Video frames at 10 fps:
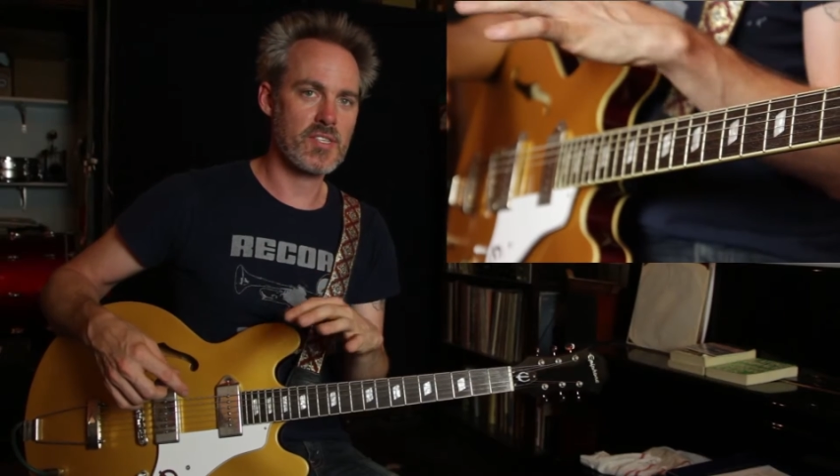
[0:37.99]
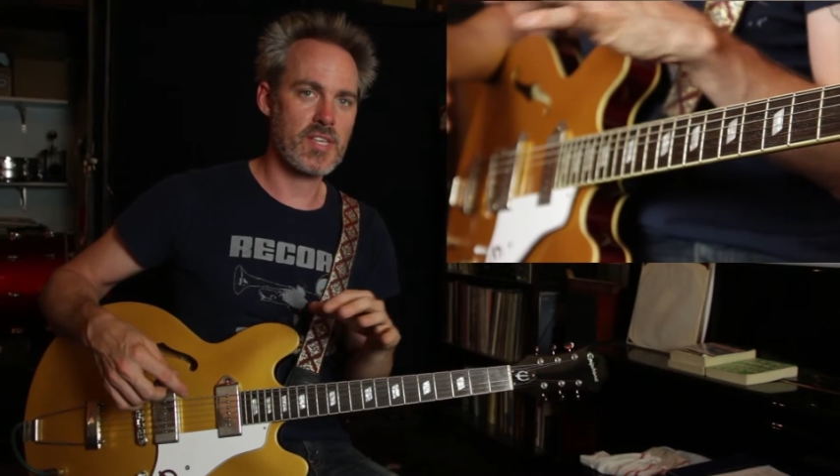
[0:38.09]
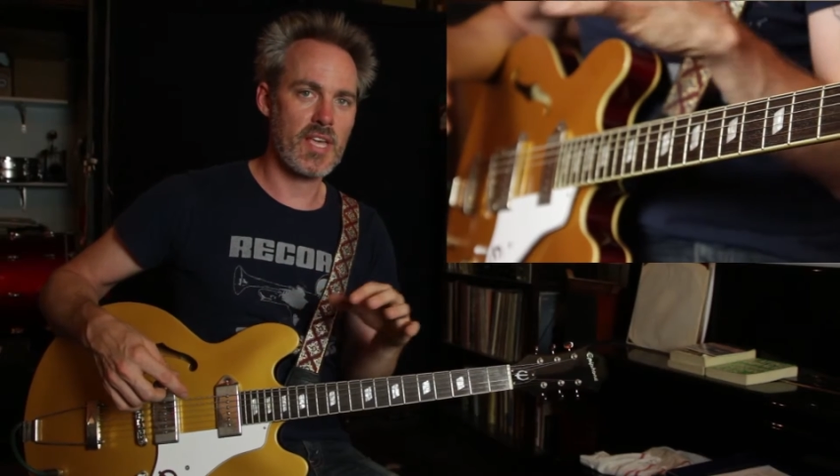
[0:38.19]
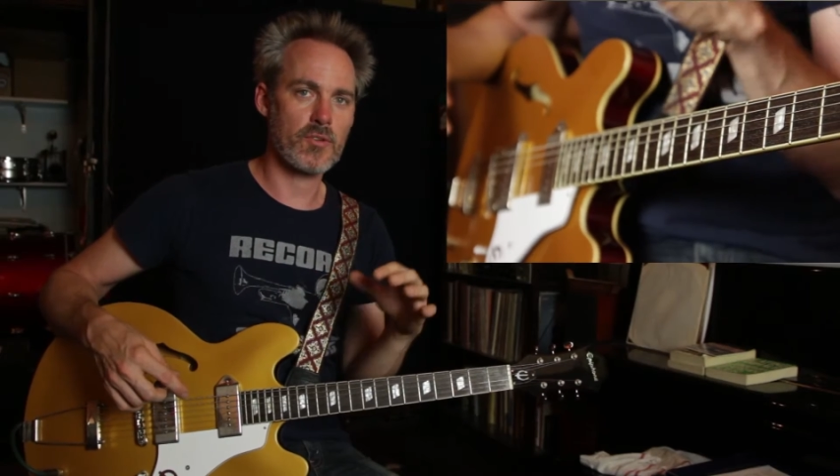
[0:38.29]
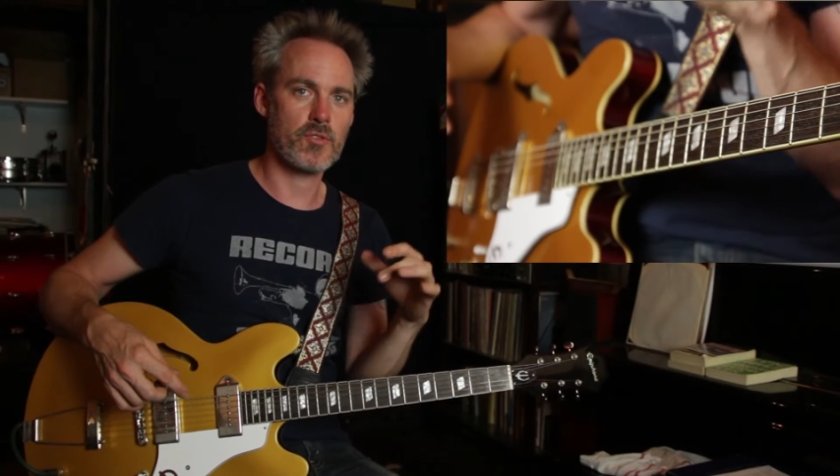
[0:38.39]

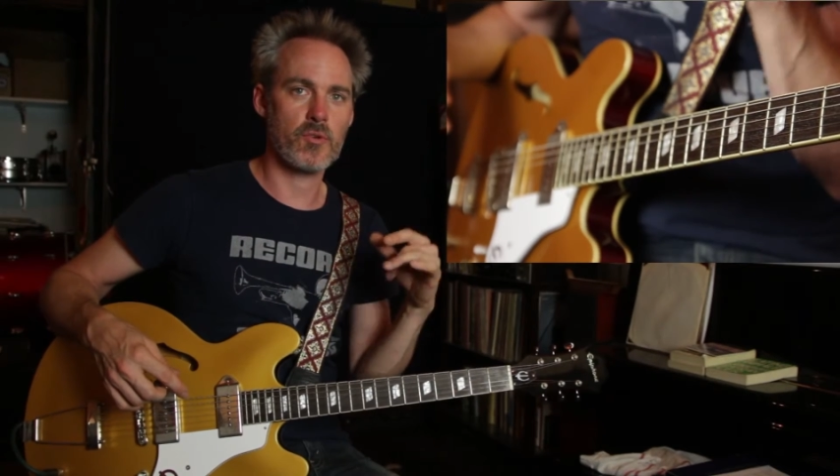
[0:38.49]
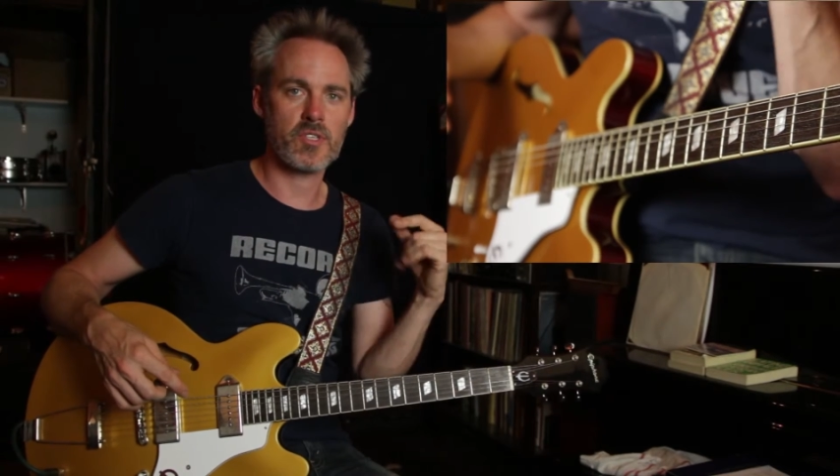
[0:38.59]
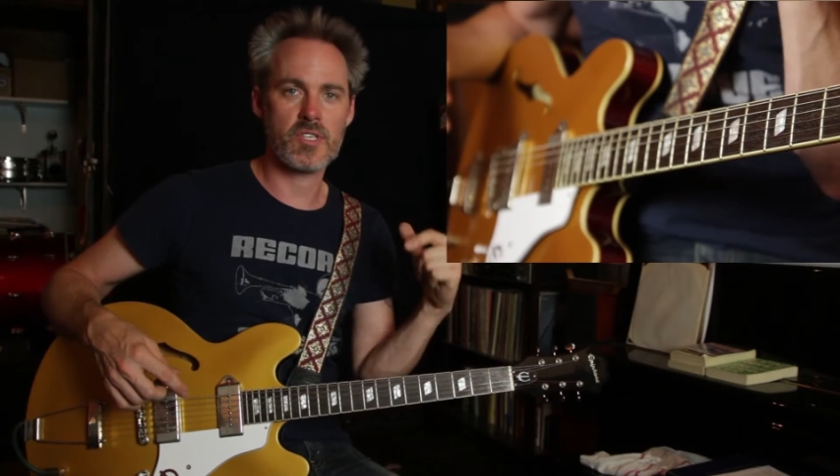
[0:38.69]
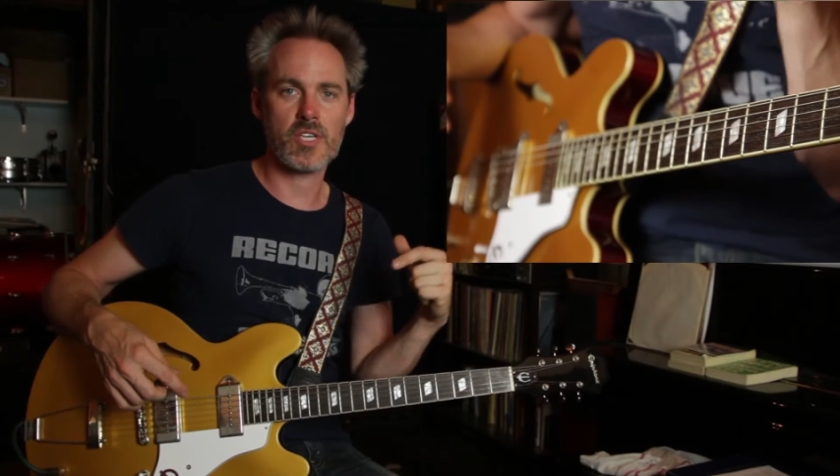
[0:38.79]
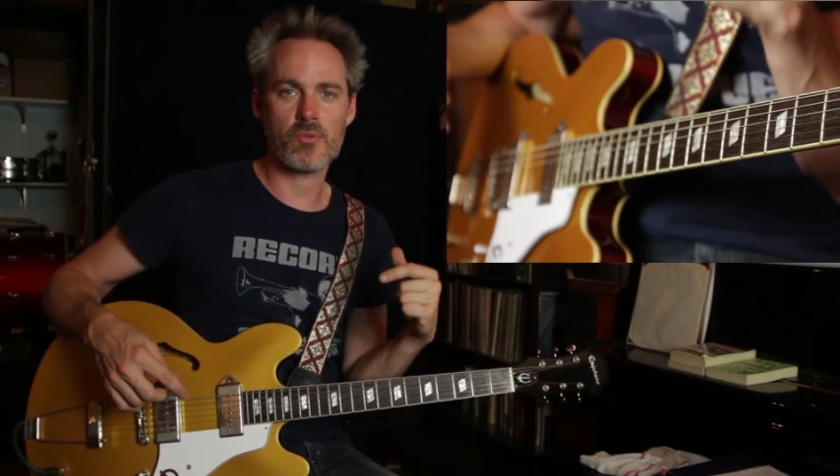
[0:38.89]
scale to
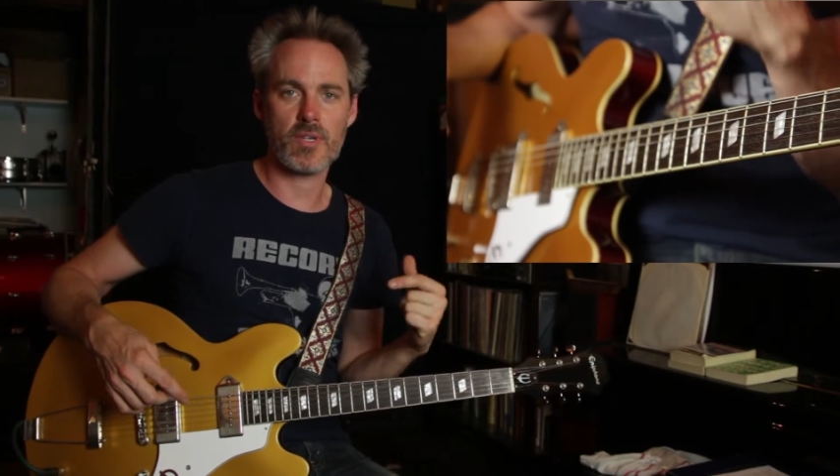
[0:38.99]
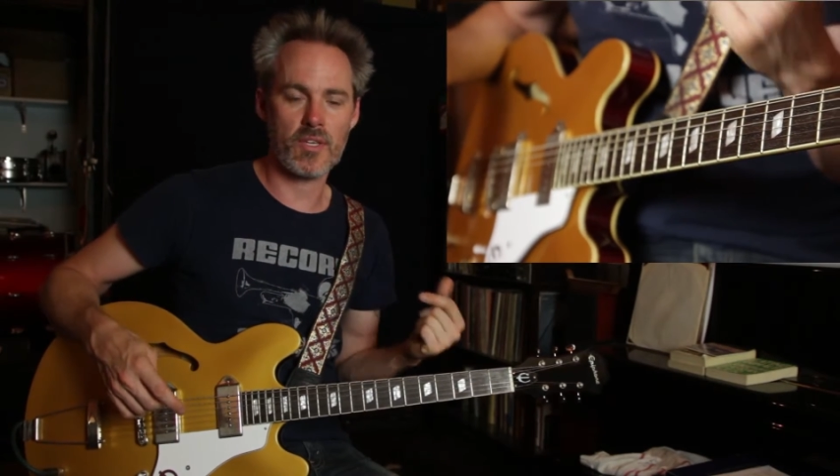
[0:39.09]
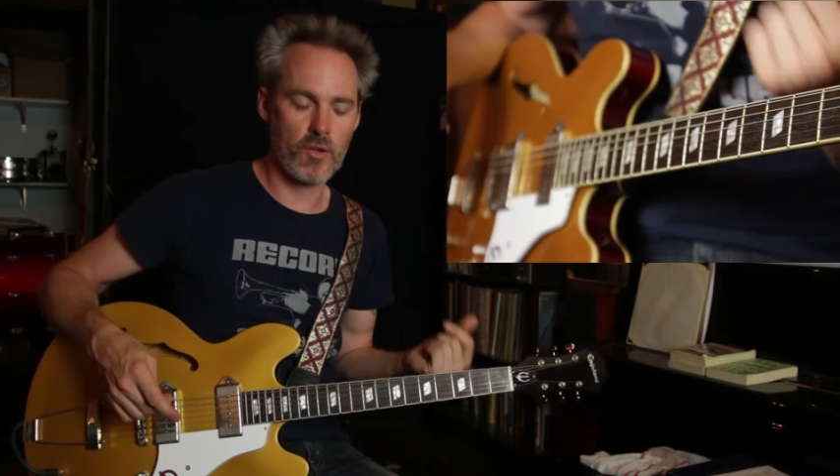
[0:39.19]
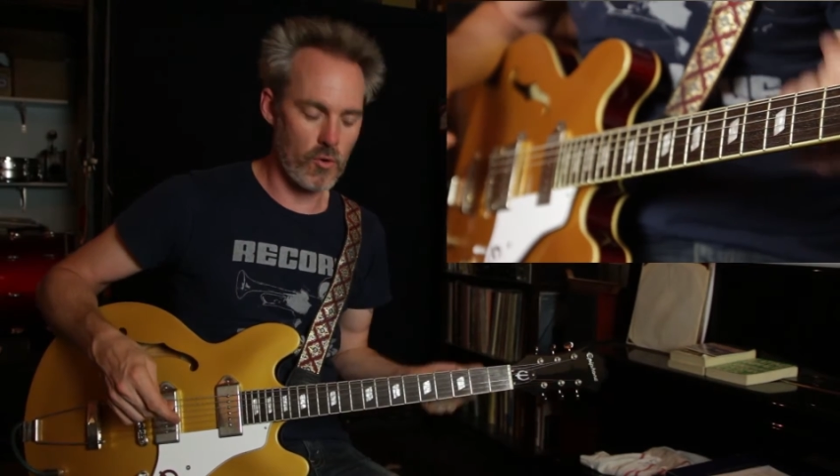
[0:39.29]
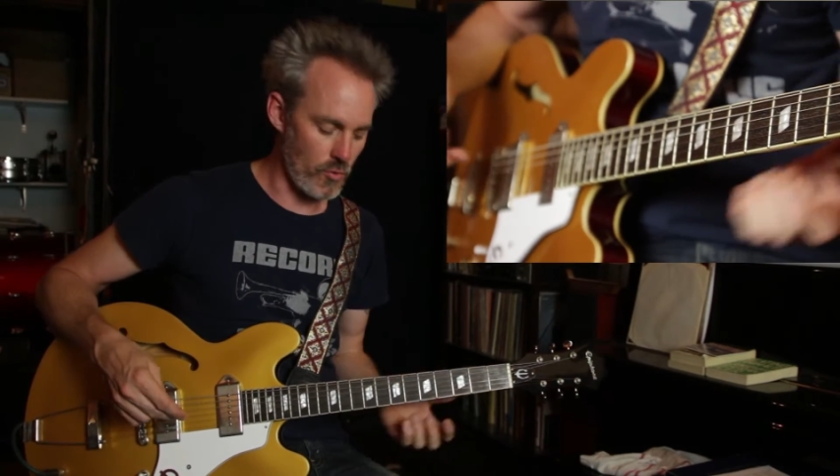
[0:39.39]
accentuate
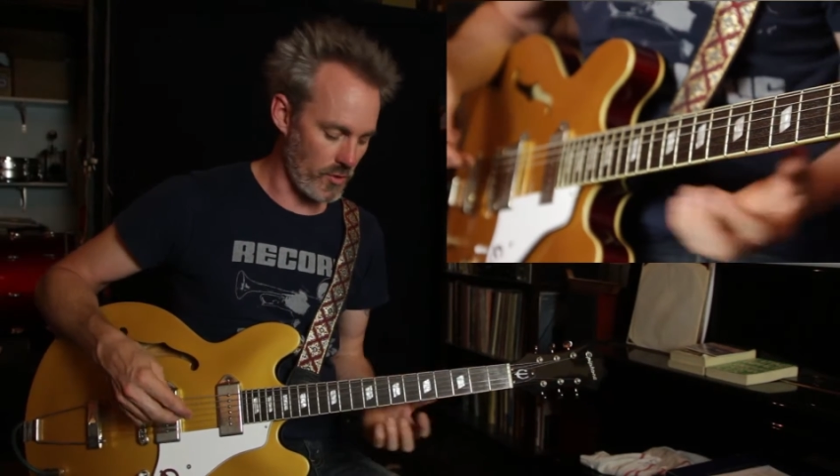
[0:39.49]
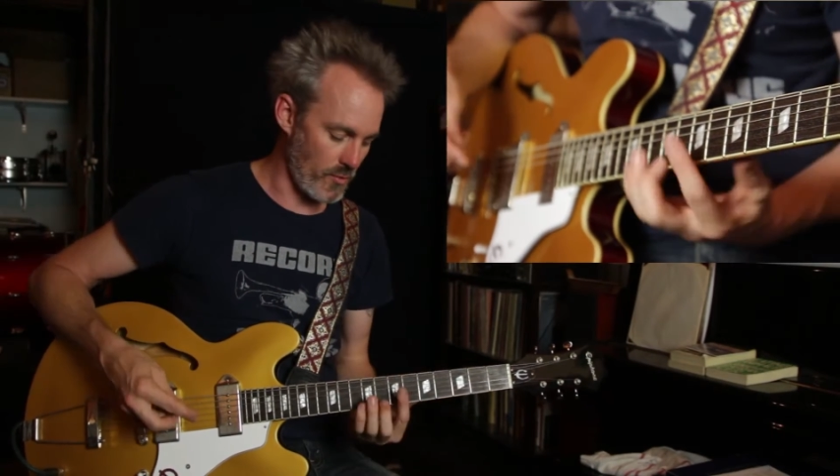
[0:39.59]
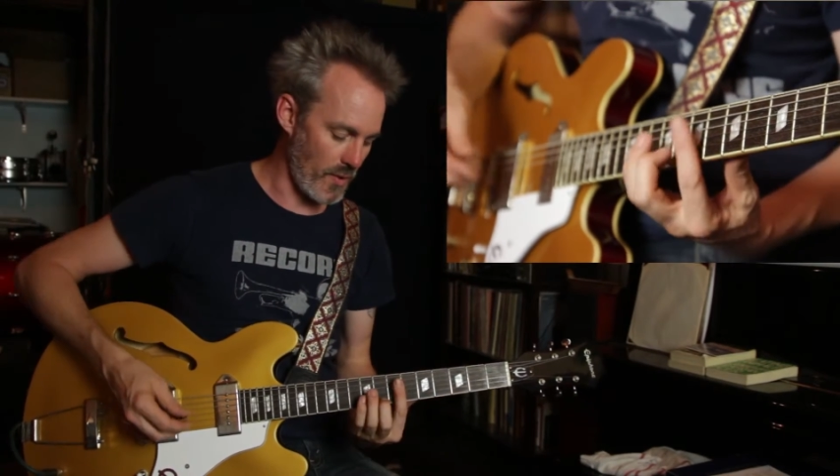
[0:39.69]
the chord